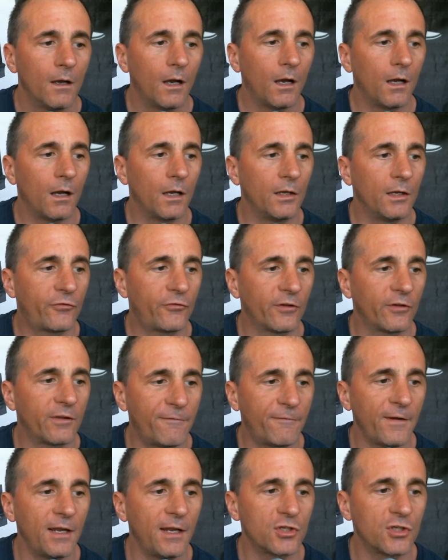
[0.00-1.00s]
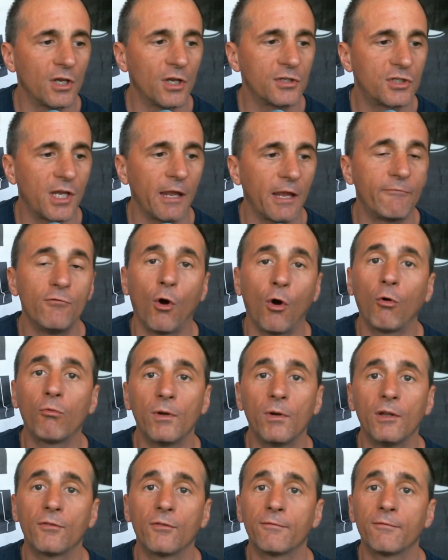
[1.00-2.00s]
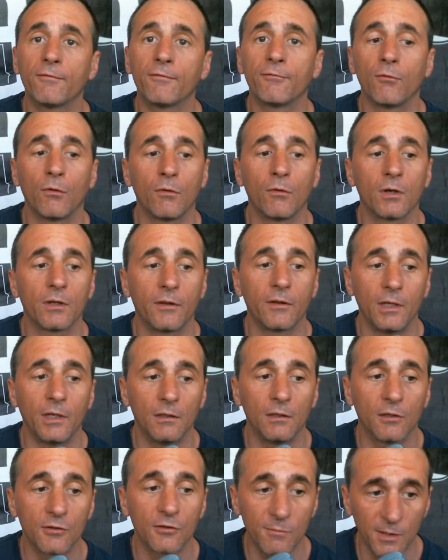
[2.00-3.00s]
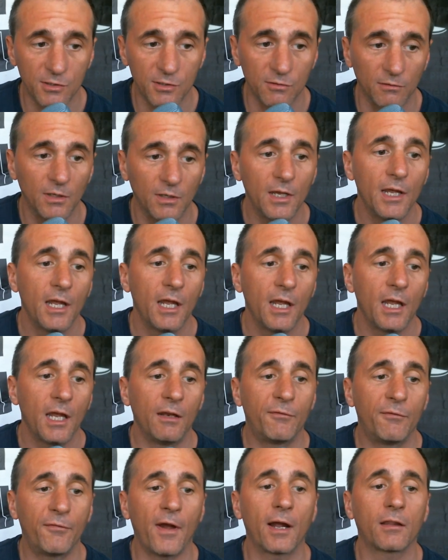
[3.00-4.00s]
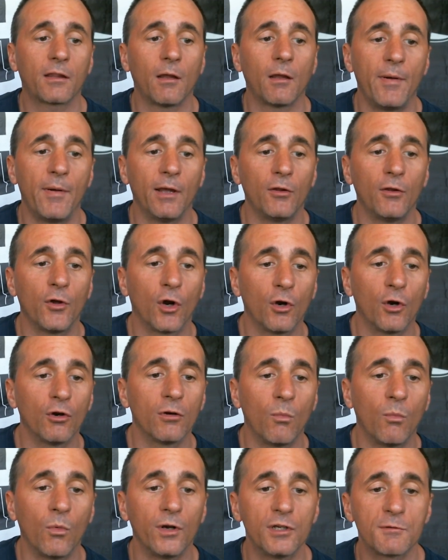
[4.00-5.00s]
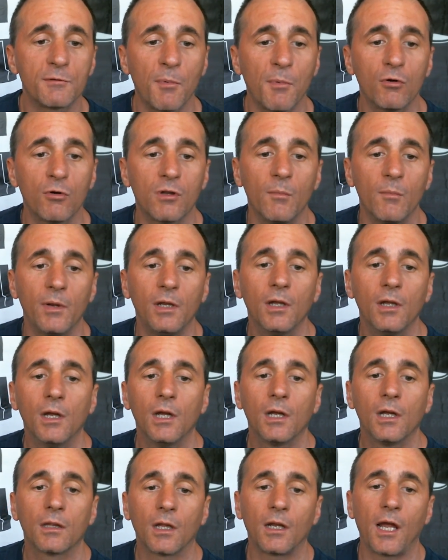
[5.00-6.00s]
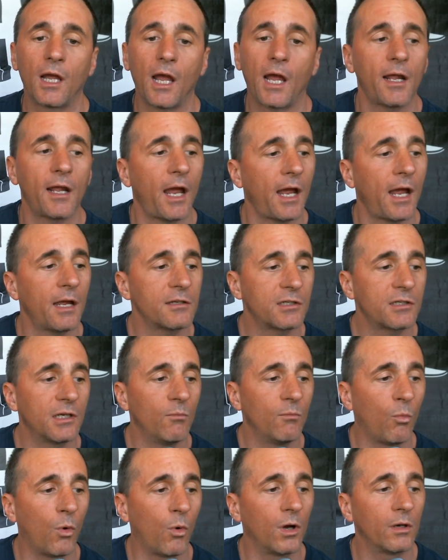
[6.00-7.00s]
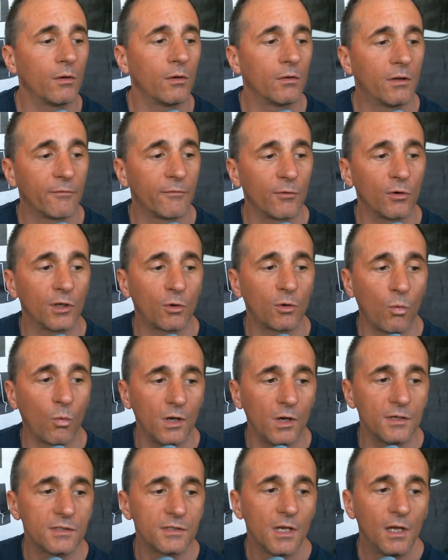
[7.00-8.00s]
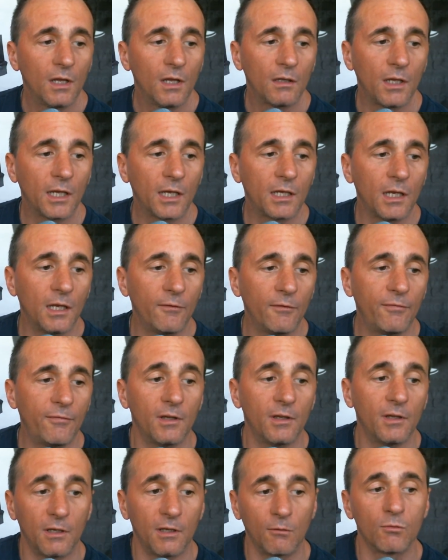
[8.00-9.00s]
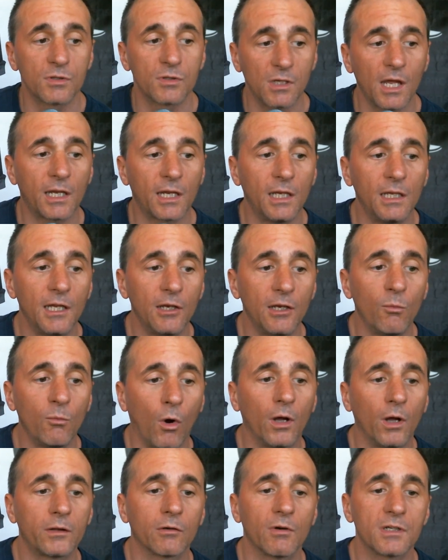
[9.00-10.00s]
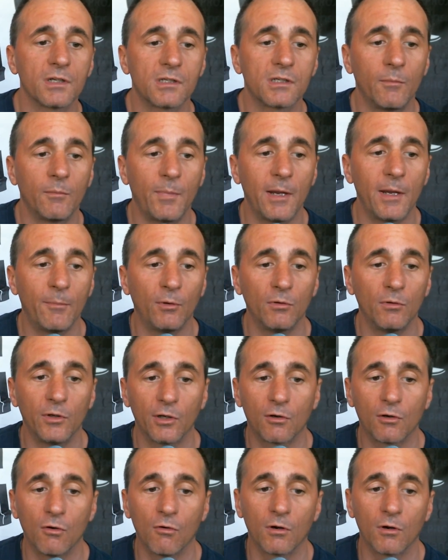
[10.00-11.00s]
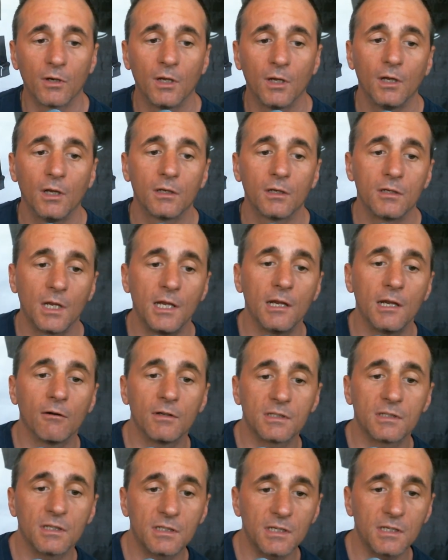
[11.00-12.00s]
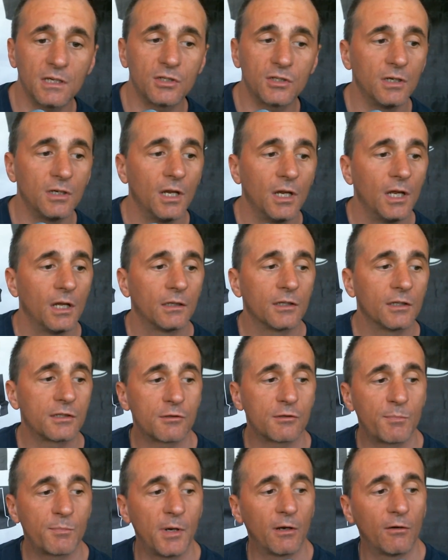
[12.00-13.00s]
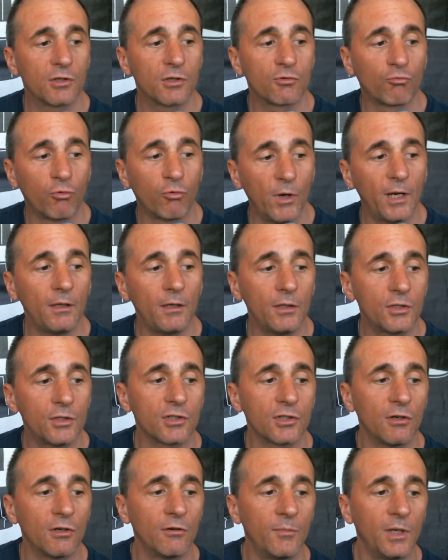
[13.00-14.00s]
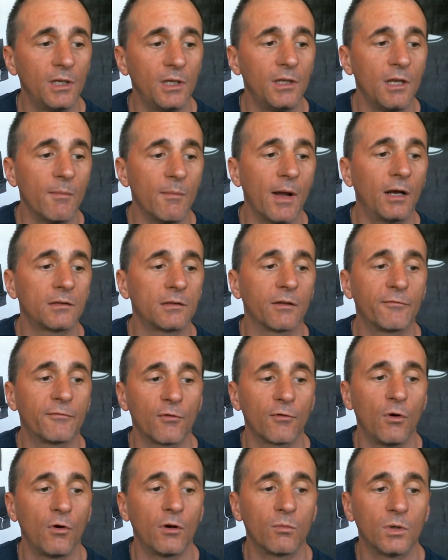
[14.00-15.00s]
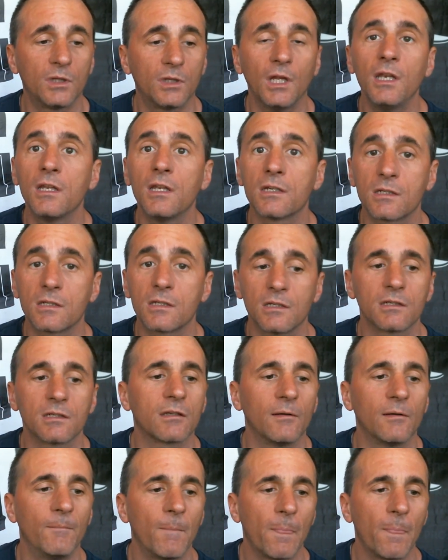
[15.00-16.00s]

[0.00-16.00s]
He said the fake judge gave no reason for the dismissal. In fact, I barely heard him when he spoke to me, that I had to ask him what the verdict was. Like, if it was like he didn't want the rest of the people in the court to hear his decision. This experience really showed me the amount of fraud within the system.